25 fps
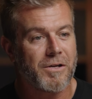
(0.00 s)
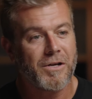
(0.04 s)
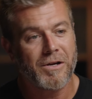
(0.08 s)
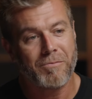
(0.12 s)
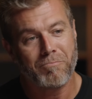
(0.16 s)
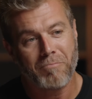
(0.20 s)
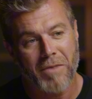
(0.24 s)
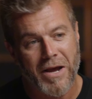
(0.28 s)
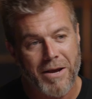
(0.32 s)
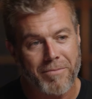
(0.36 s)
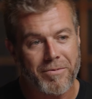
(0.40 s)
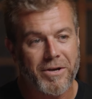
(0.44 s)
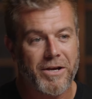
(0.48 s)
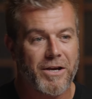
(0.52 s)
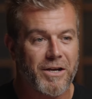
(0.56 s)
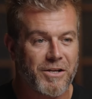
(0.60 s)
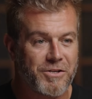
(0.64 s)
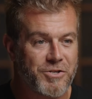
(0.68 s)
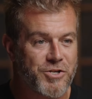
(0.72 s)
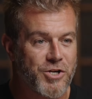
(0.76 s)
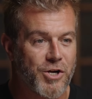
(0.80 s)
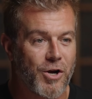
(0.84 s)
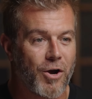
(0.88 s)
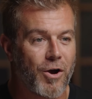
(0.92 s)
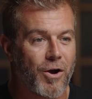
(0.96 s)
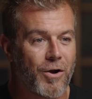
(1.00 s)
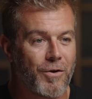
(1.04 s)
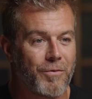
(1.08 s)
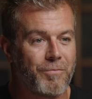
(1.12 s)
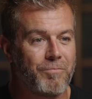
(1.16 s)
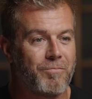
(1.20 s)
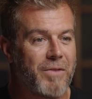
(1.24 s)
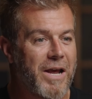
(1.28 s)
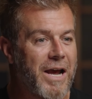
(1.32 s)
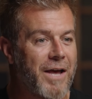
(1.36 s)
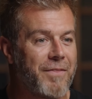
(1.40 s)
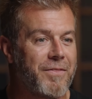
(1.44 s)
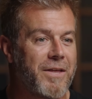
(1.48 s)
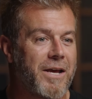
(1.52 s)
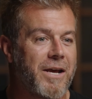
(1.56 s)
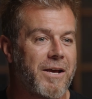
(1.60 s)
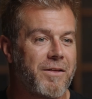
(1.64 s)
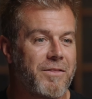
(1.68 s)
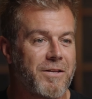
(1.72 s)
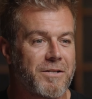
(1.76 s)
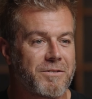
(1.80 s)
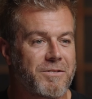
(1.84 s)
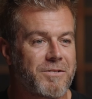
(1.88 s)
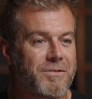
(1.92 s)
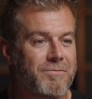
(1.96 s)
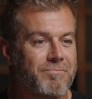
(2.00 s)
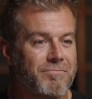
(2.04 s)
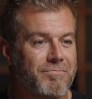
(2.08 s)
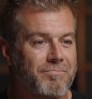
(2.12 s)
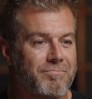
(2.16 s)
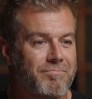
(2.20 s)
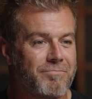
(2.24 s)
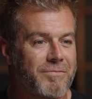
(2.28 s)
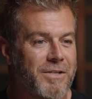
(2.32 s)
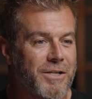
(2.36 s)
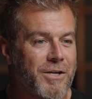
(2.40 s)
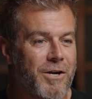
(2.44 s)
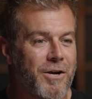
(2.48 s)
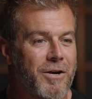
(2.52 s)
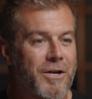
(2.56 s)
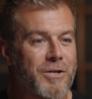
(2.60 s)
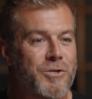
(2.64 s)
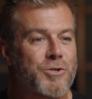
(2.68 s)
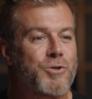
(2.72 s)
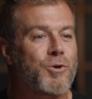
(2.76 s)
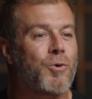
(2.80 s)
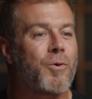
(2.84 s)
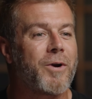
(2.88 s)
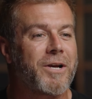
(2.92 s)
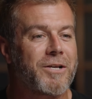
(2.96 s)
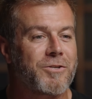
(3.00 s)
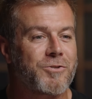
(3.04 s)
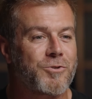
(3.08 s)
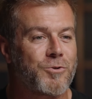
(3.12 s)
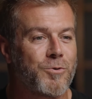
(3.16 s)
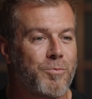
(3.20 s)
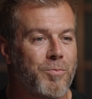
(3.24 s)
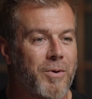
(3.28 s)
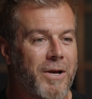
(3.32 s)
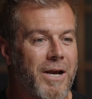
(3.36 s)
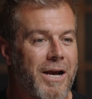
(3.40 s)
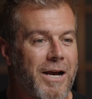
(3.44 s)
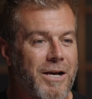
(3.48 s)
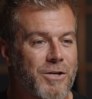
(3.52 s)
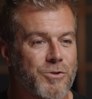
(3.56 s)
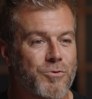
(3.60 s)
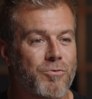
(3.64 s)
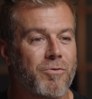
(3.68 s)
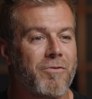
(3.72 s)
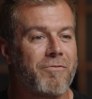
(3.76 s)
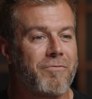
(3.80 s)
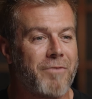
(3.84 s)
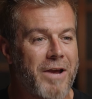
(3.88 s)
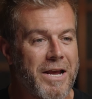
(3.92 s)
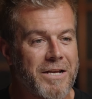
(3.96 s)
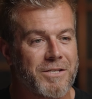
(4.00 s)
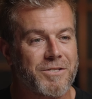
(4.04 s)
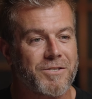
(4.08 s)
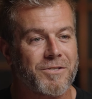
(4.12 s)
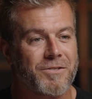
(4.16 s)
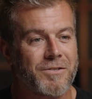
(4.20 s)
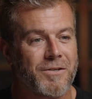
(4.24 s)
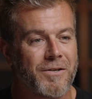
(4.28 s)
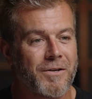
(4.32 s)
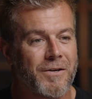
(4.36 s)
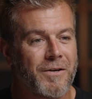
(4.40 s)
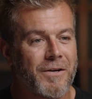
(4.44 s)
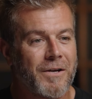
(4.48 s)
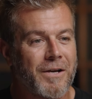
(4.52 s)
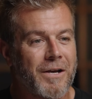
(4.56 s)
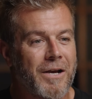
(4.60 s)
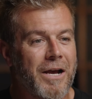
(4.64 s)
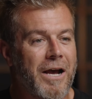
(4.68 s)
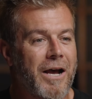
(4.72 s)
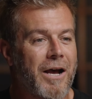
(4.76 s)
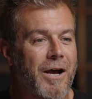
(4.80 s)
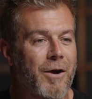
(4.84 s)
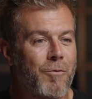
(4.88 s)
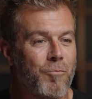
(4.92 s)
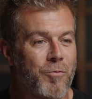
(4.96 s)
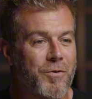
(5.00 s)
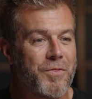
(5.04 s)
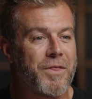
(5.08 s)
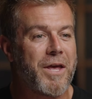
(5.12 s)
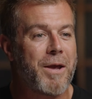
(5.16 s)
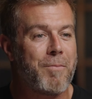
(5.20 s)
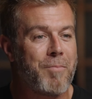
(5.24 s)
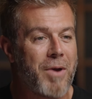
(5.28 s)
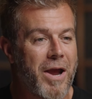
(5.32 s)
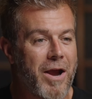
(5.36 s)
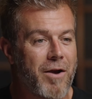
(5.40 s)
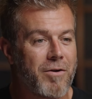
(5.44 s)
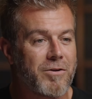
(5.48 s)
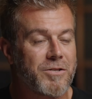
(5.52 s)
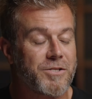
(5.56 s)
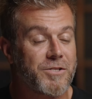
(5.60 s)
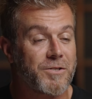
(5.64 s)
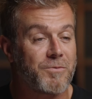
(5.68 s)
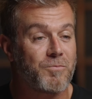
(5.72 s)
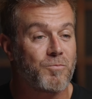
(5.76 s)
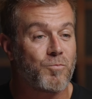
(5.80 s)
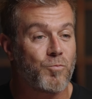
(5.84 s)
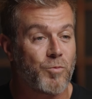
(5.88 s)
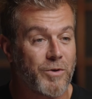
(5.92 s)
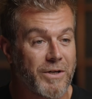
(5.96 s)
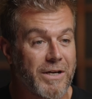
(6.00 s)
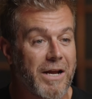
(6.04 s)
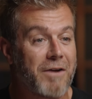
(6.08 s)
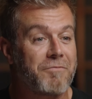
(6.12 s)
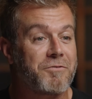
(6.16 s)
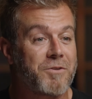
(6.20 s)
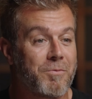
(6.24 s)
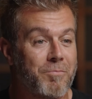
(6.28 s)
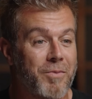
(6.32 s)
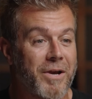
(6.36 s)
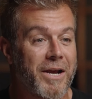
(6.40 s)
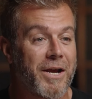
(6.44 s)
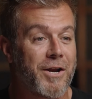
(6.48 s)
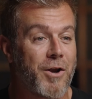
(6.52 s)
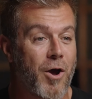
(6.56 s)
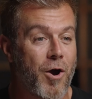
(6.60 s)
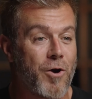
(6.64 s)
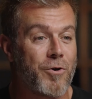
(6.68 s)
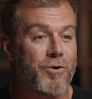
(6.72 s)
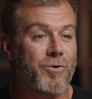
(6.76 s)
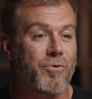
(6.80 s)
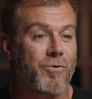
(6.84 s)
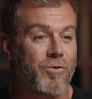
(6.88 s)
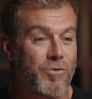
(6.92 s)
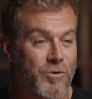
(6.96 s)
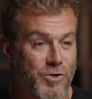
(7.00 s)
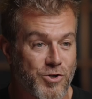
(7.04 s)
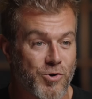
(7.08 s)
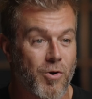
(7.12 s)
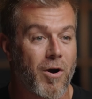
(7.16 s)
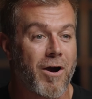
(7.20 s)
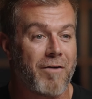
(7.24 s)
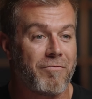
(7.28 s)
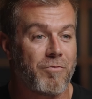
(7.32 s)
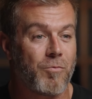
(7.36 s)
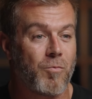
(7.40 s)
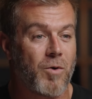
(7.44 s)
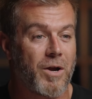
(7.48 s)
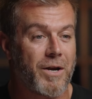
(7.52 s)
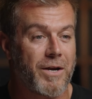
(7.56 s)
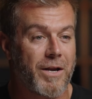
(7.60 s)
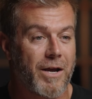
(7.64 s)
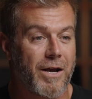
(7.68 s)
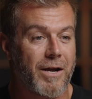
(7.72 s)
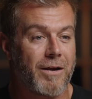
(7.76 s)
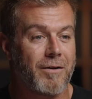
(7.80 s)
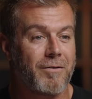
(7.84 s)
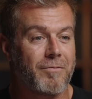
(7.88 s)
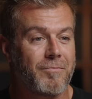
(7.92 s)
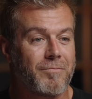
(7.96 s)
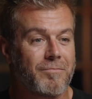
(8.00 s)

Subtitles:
Maybe a child out there that's, you know, enjoying supercars or events with their parents and would love to be an owner or a driver one day.